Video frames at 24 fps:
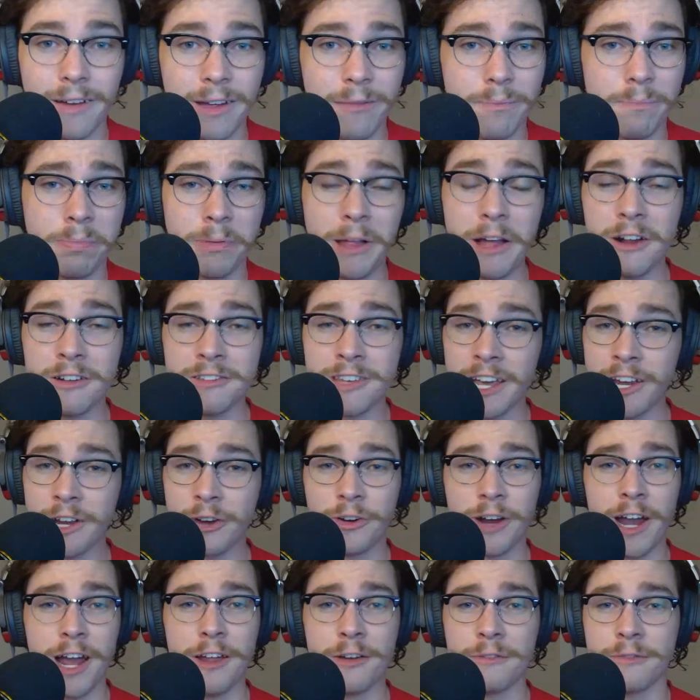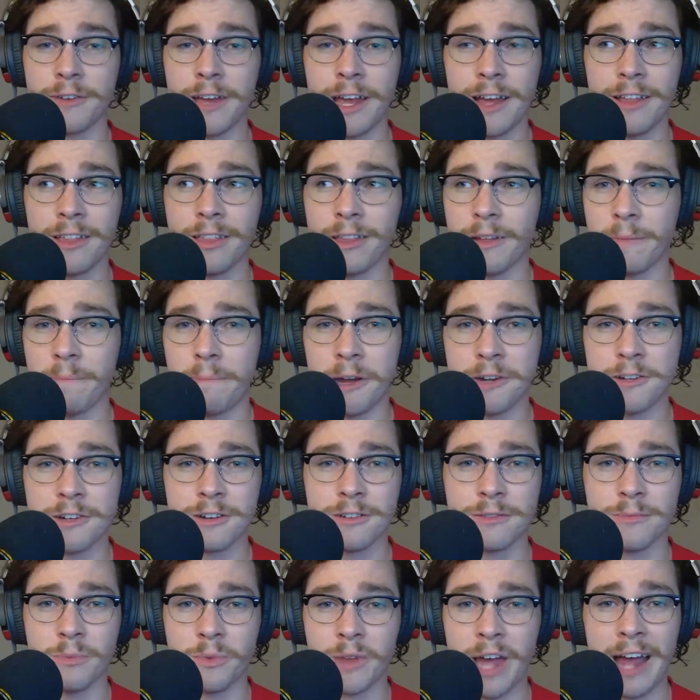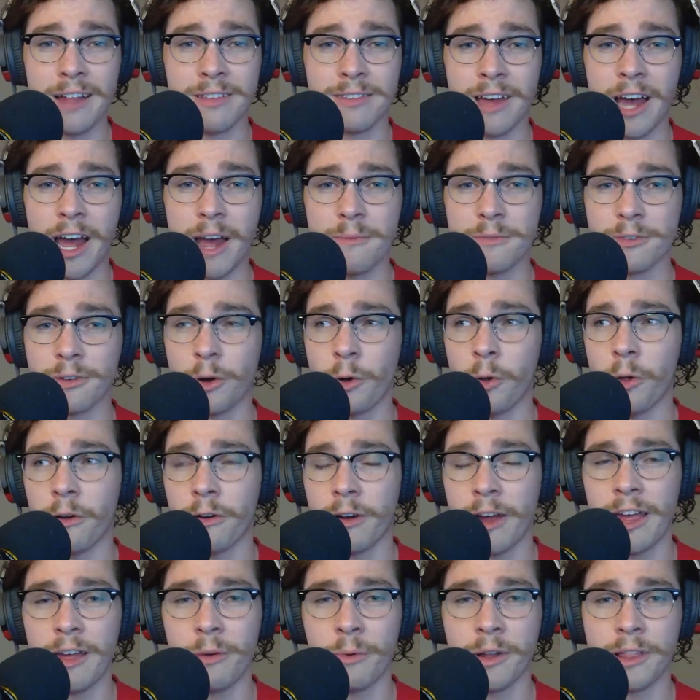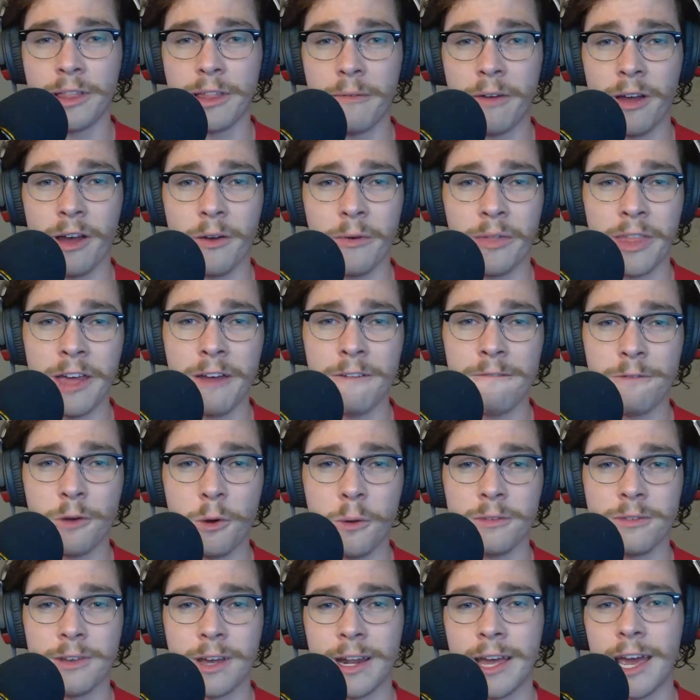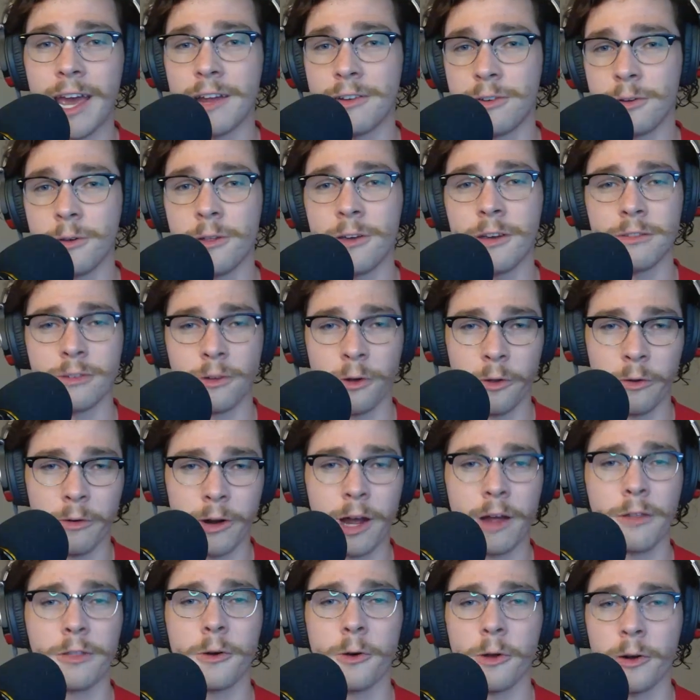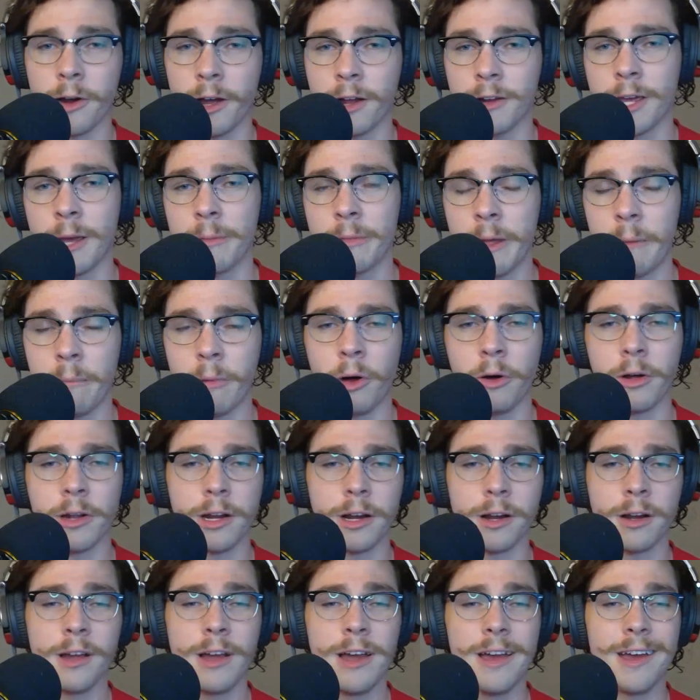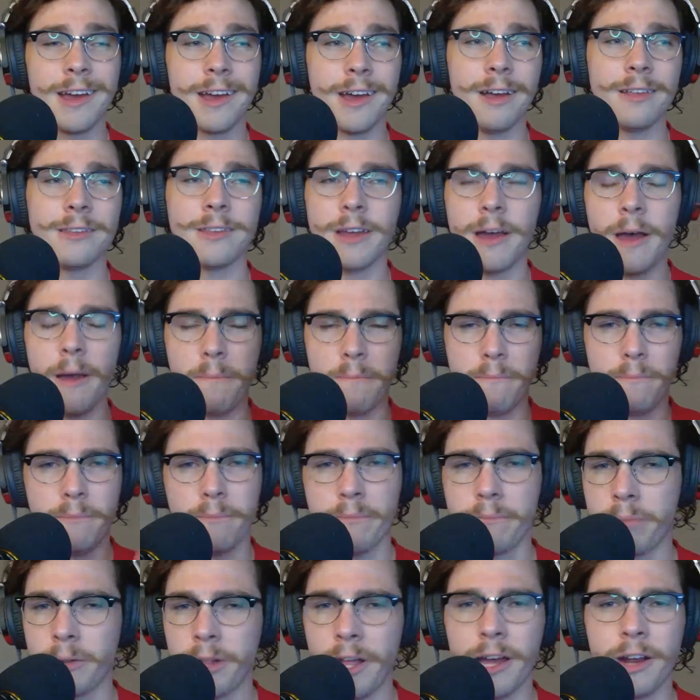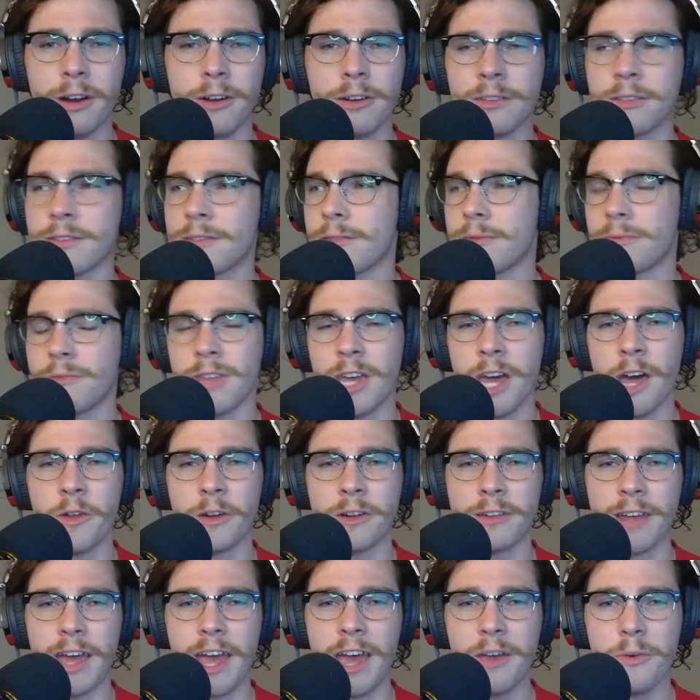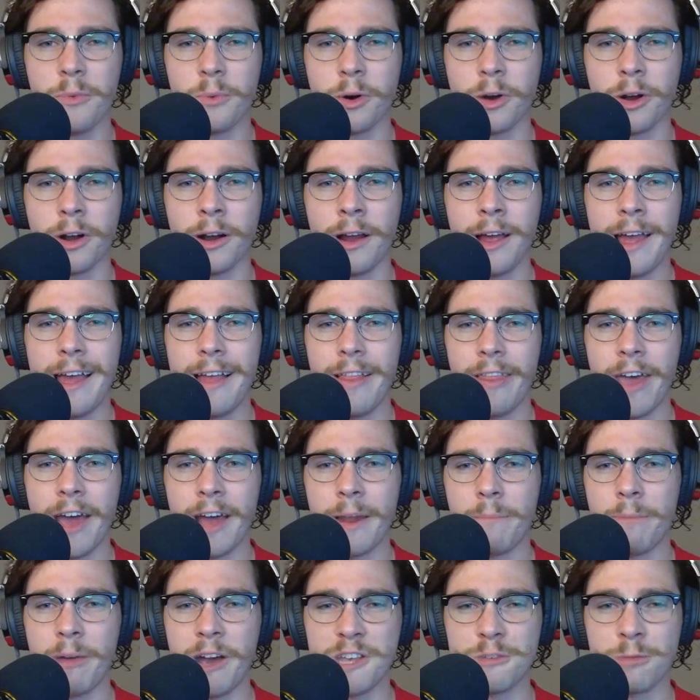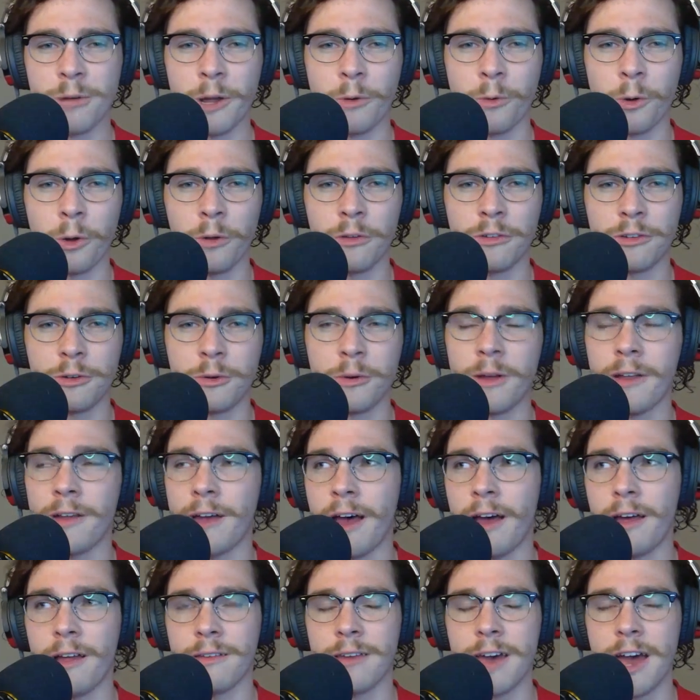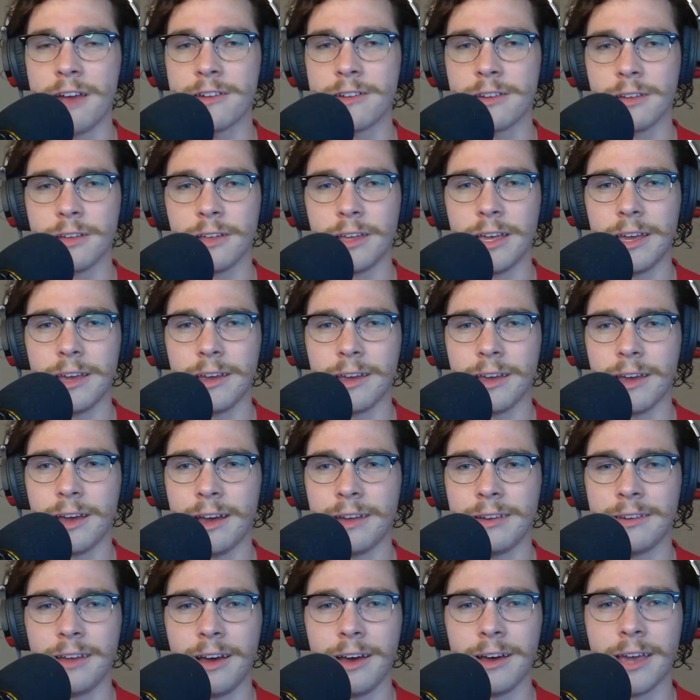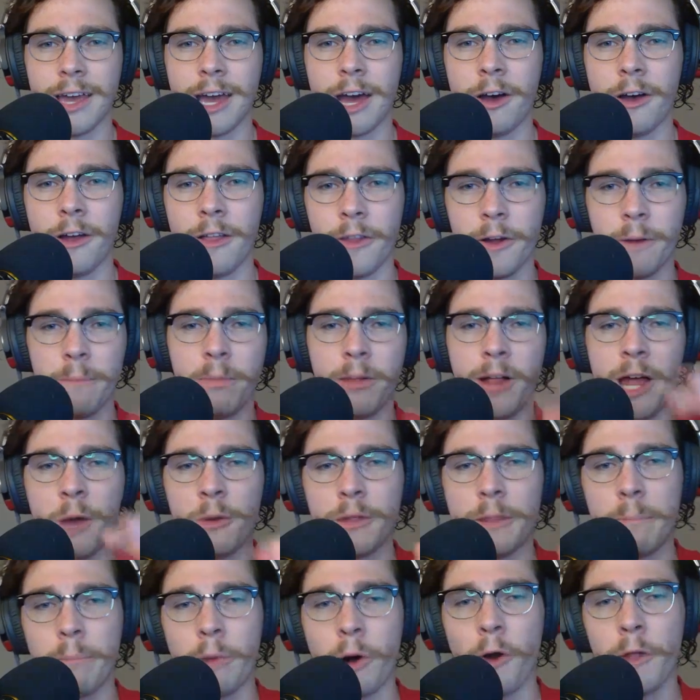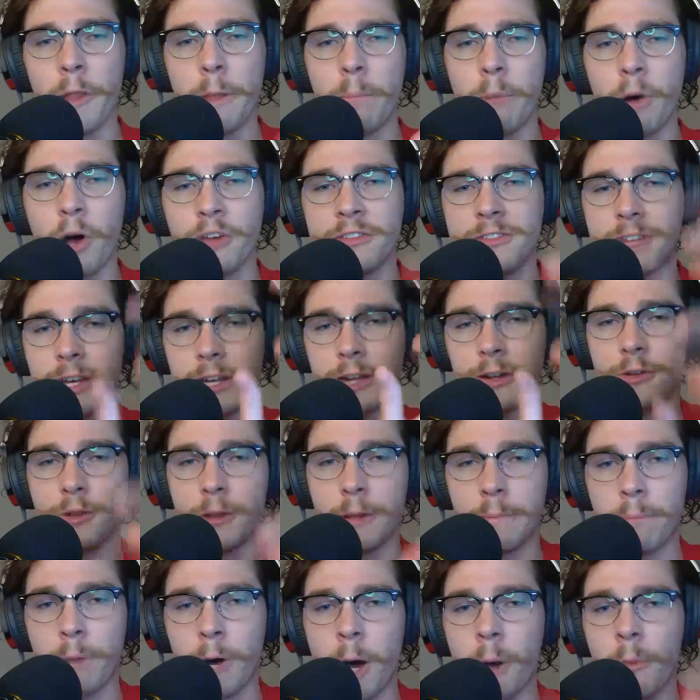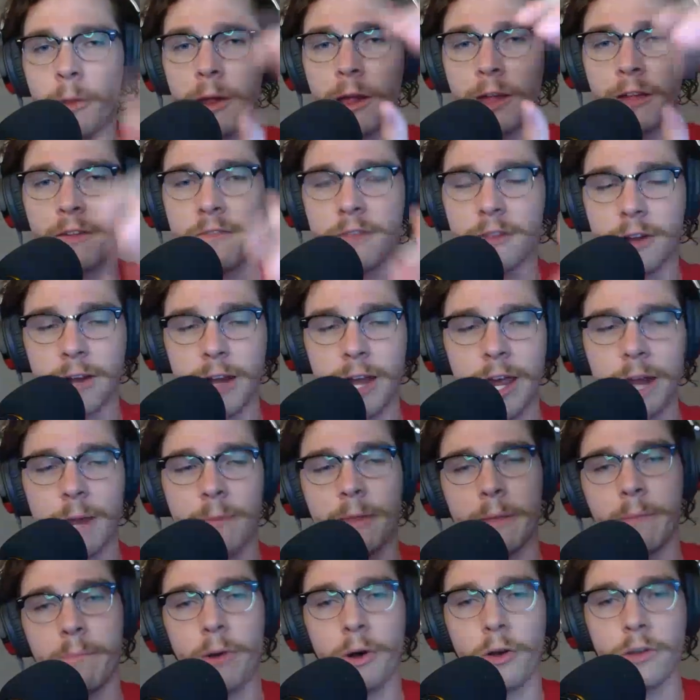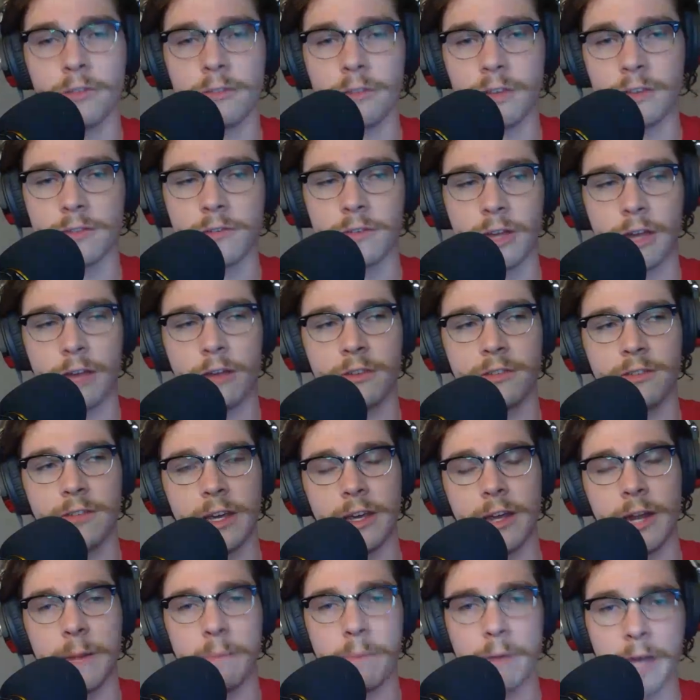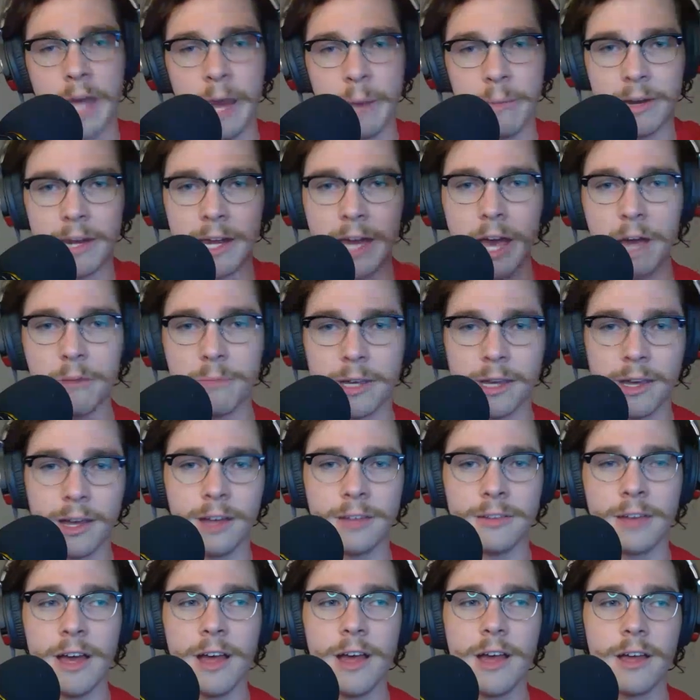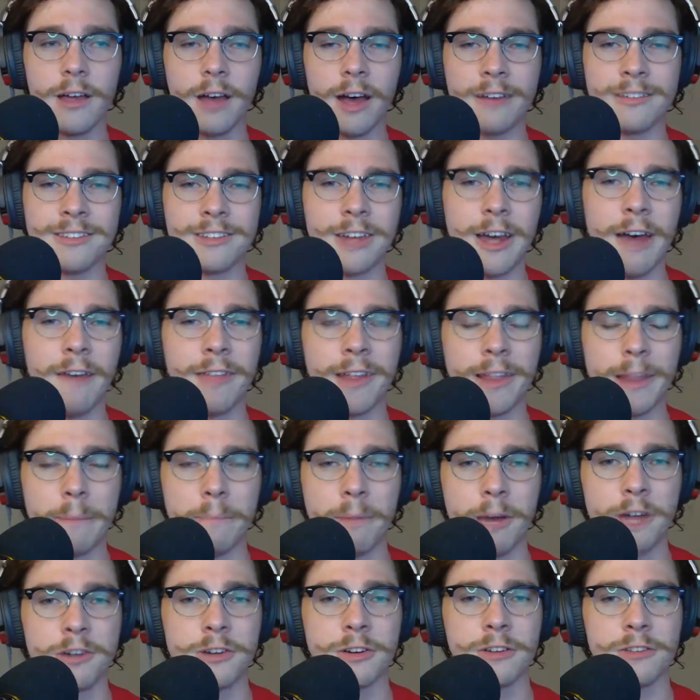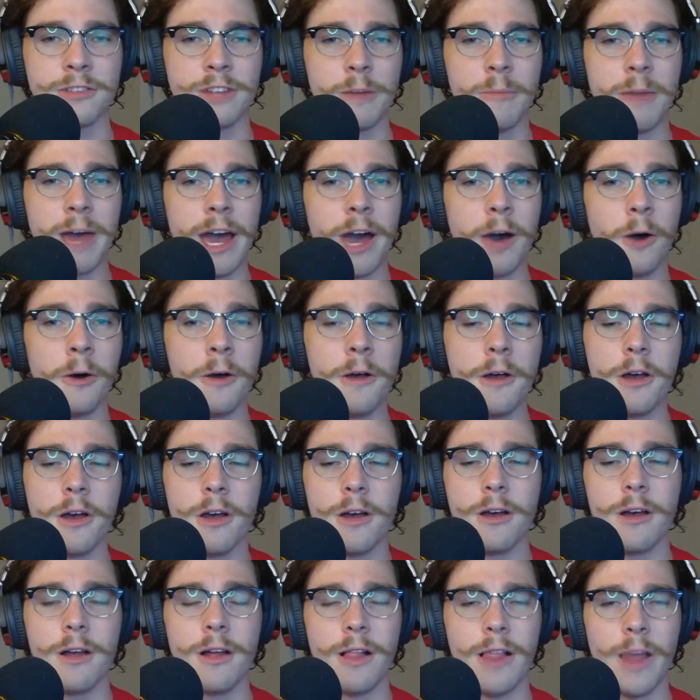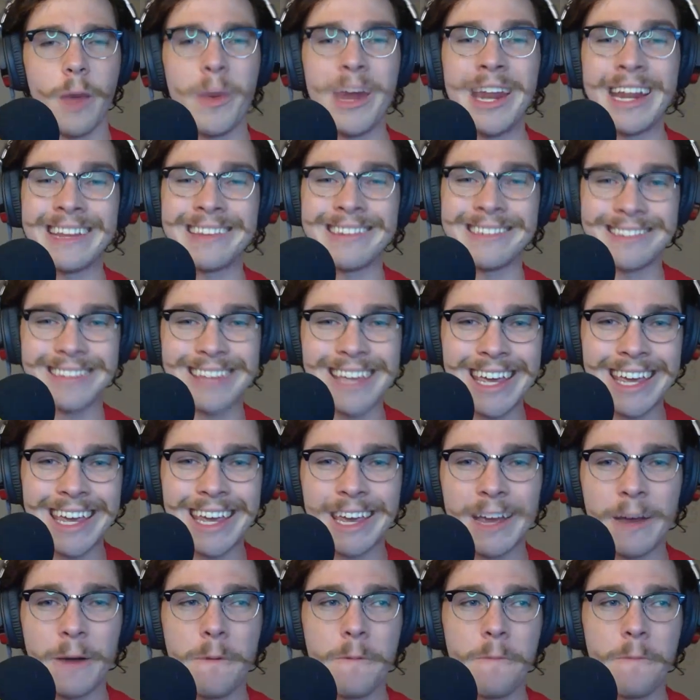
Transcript: Players get creative, and the pitchers at times collaborate with the infield, saying, hey, do this, throw it around, keep that ball in here. Because players the other day they had a baseball that rolled into a National League dugout, and they're playing with the ball, and the ball's sticking to their palm. They're, like, lifting their hand up, the ball's just, like, sticking up and coming down because of stuff that the pitcher somehow, that we didn't see,